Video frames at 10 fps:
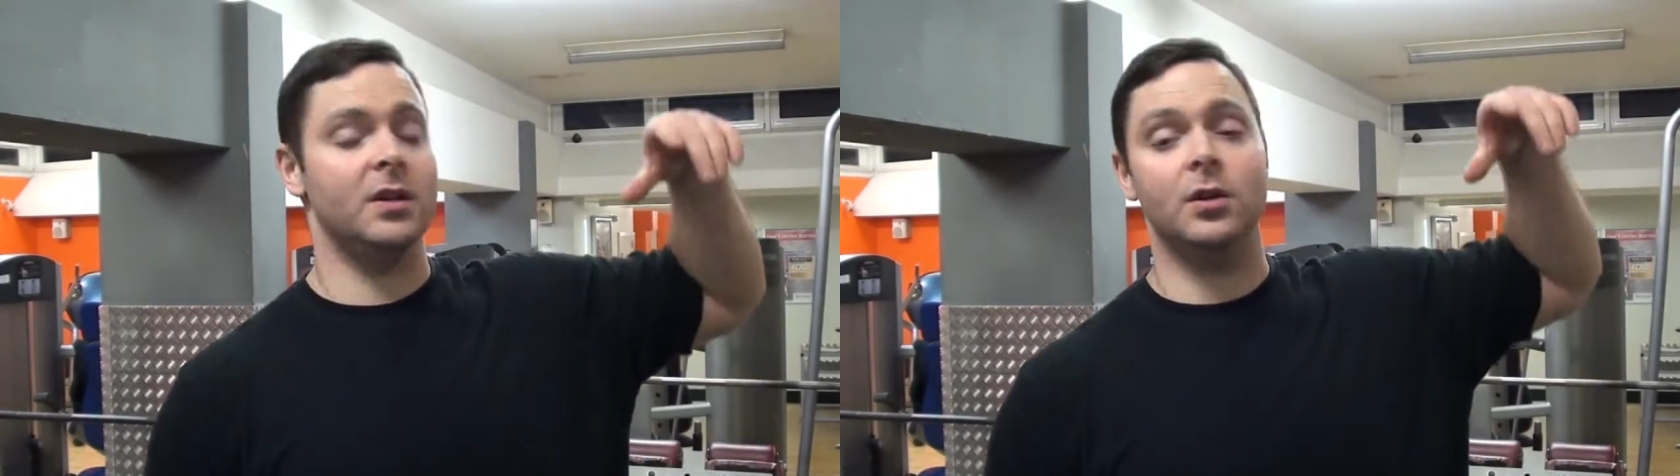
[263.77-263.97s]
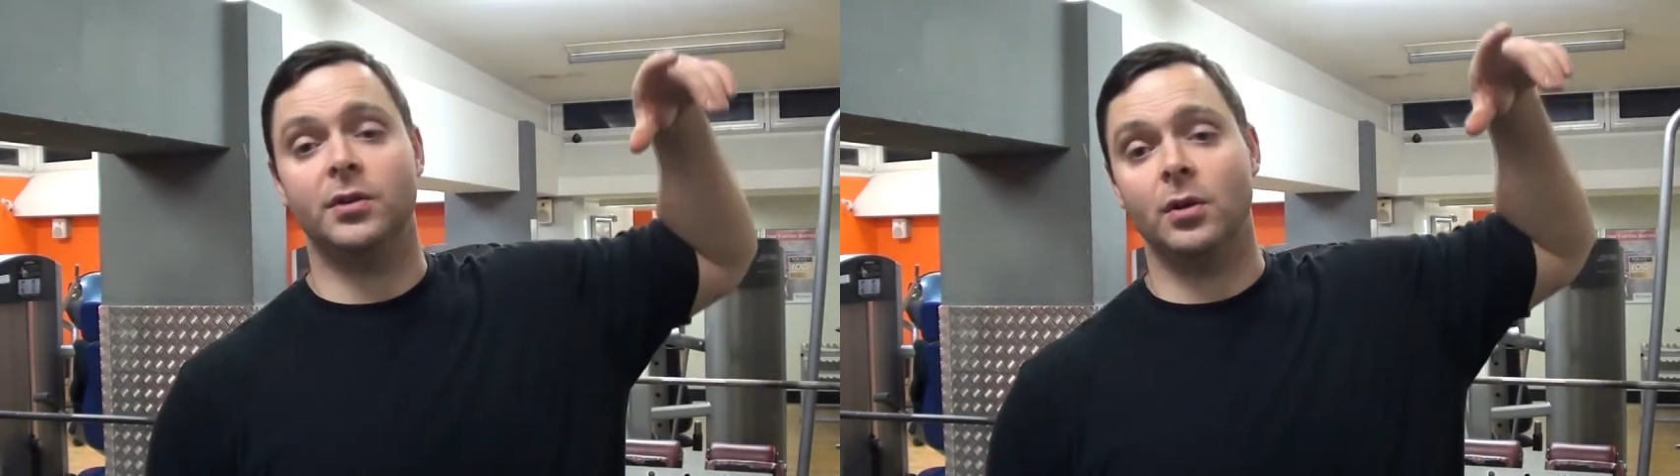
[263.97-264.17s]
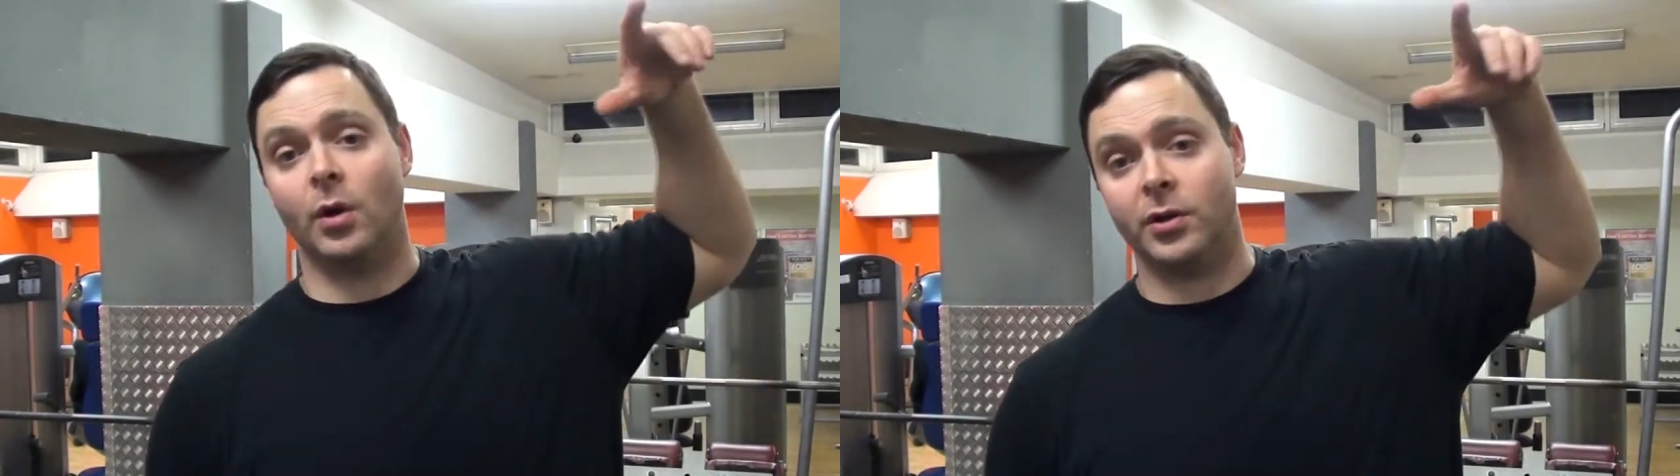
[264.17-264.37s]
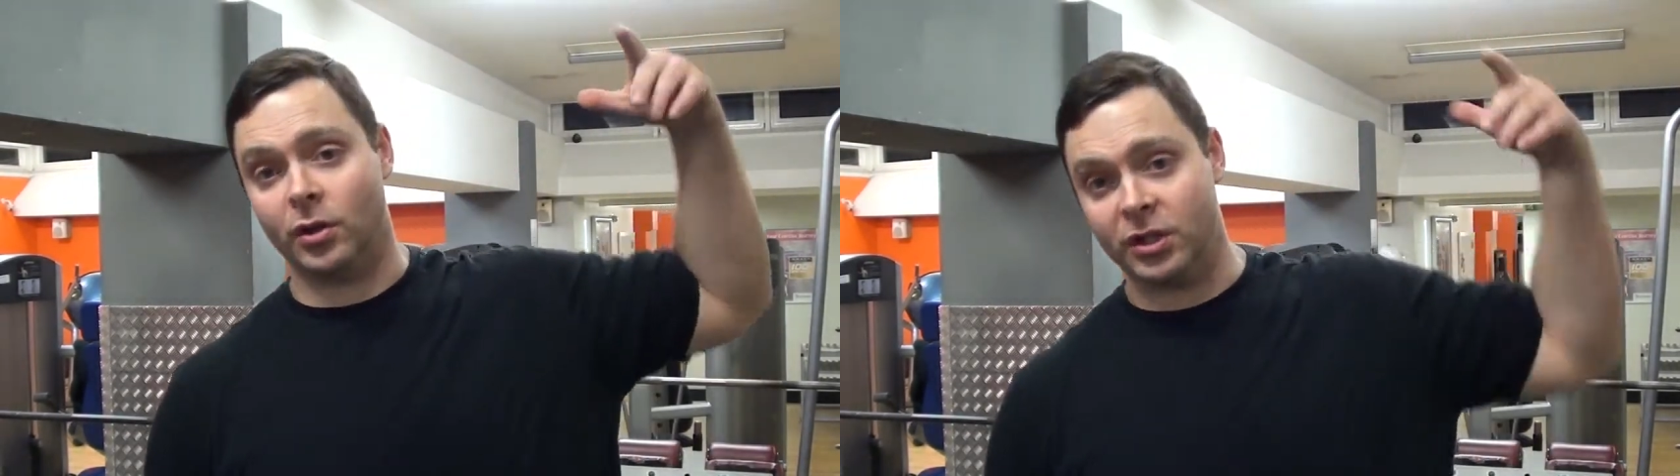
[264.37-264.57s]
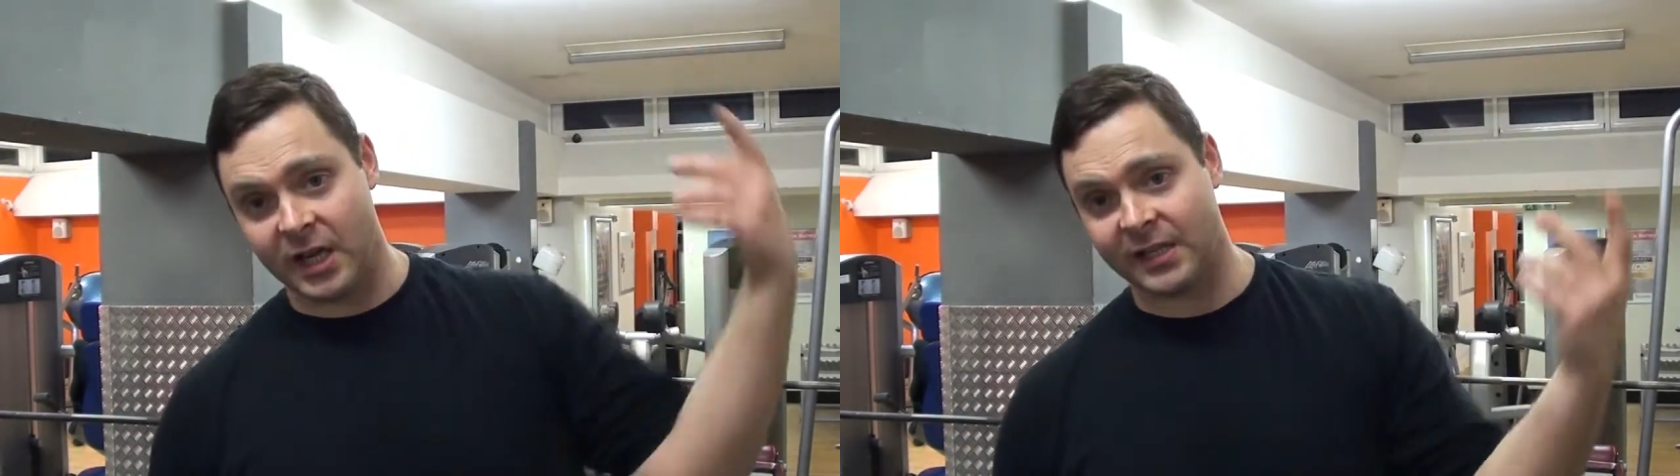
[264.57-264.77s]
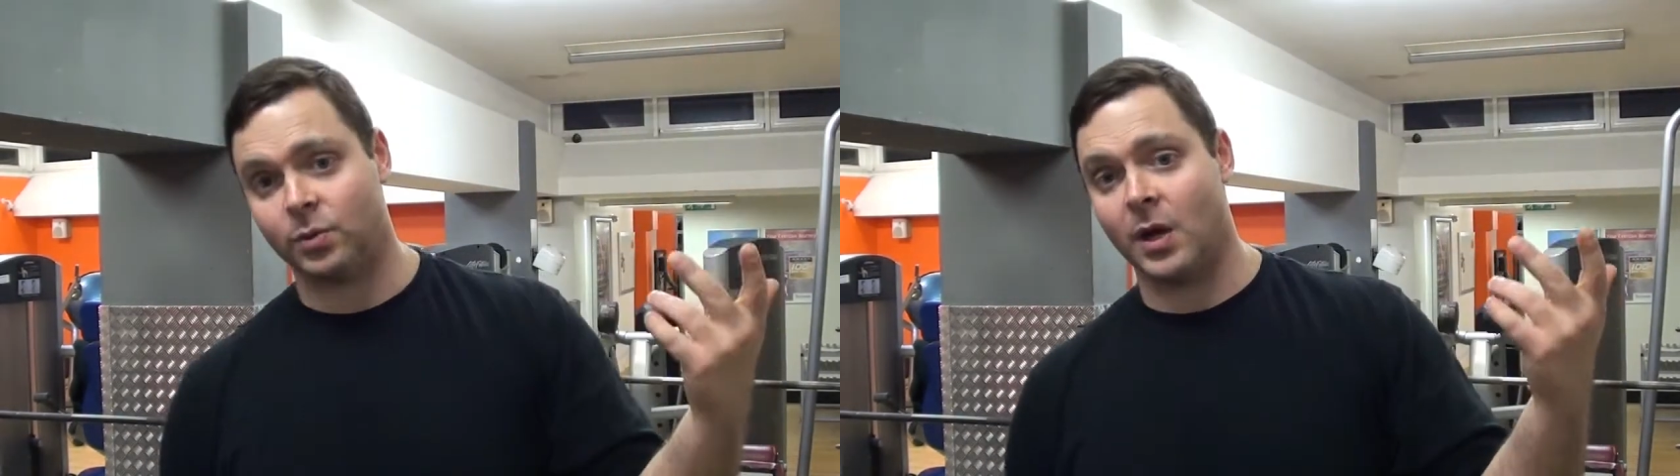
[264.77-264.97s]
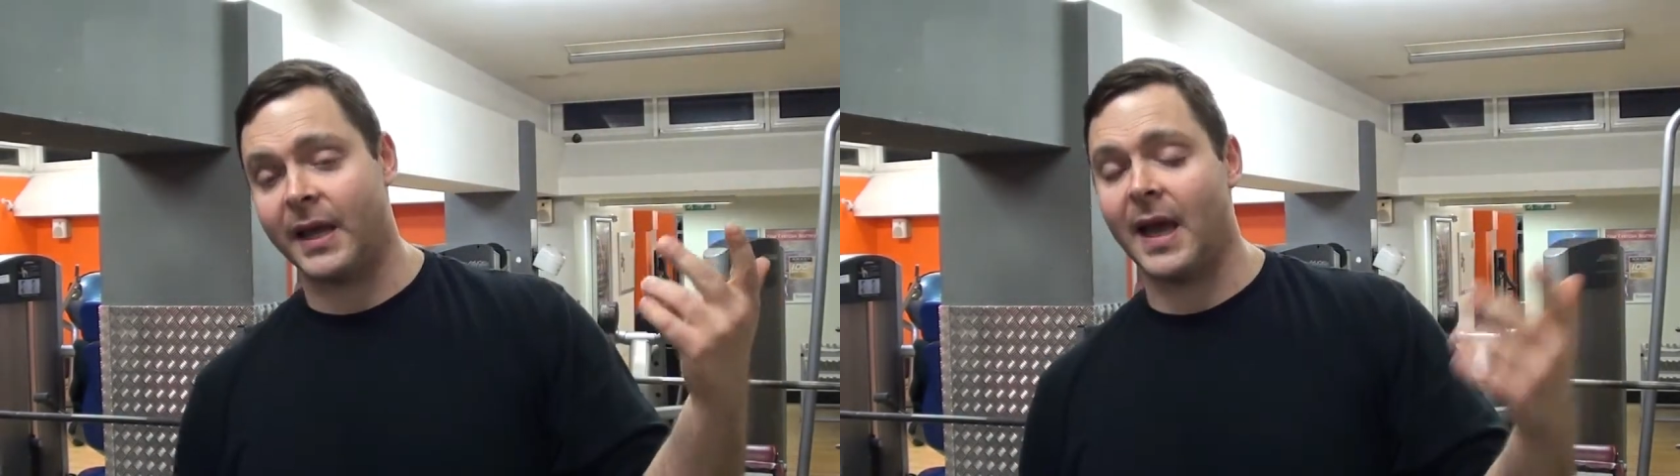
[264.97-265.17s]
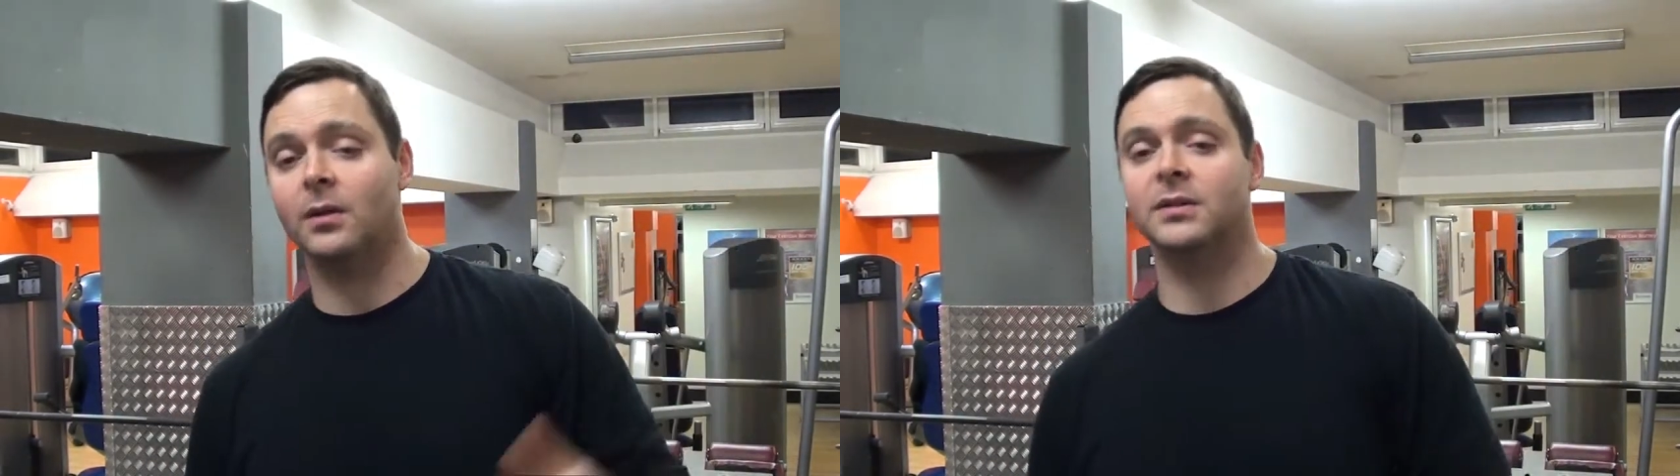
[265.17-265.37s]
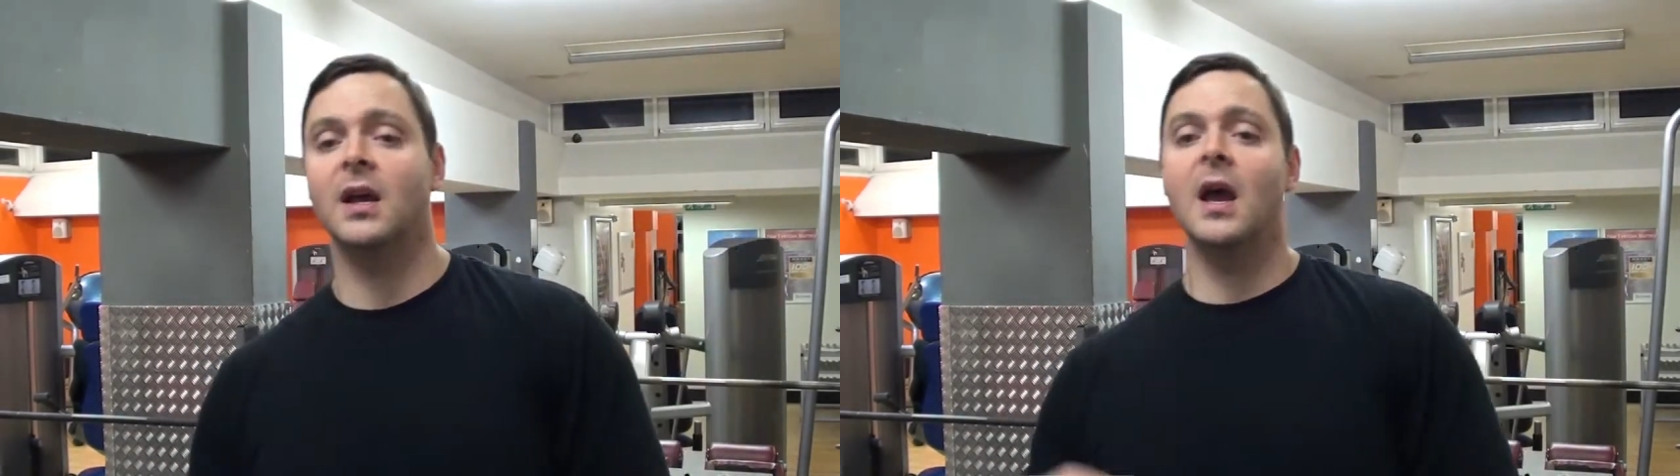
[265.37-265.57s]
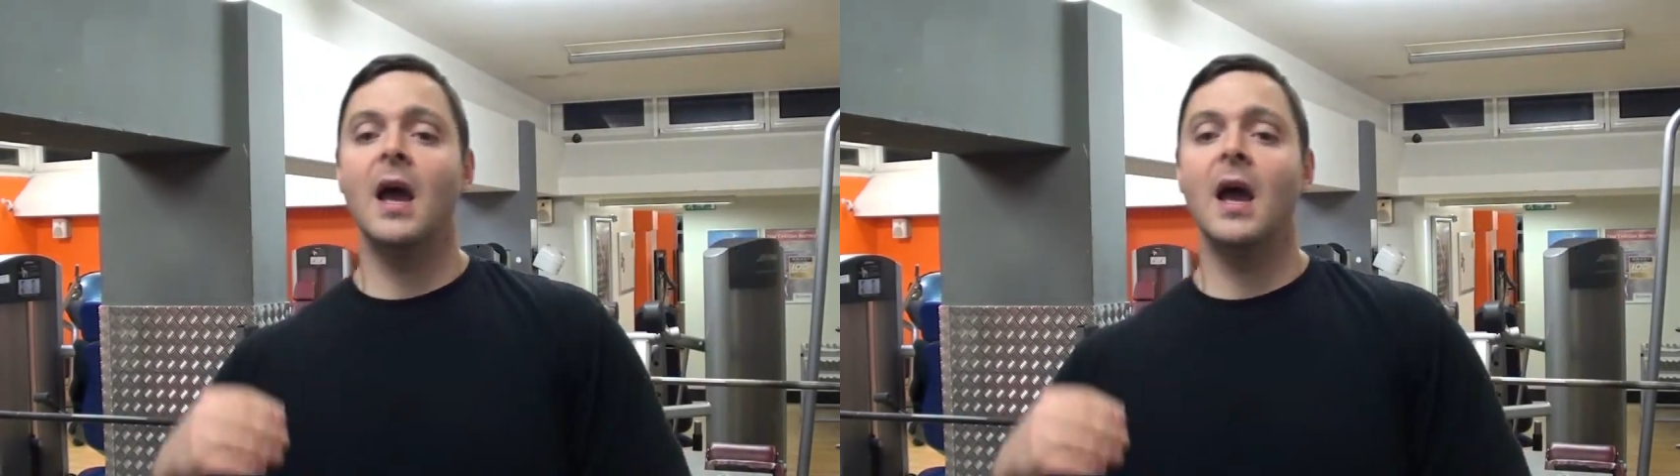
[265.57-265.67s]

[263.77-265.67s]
you do on your chest workouts,